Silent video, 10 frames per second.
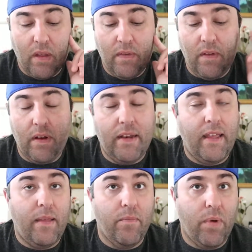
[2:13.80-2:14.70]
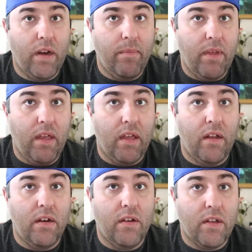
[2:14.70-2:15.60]
So Nadeem brought him
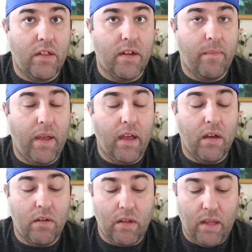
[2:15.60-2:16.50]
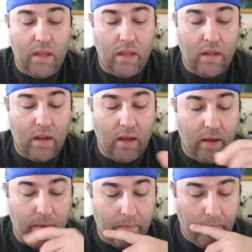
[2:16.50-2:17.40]
in to clear him out and
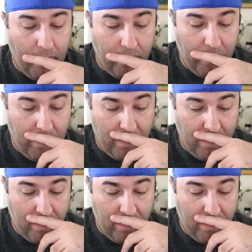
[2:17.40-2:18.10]
um, everything.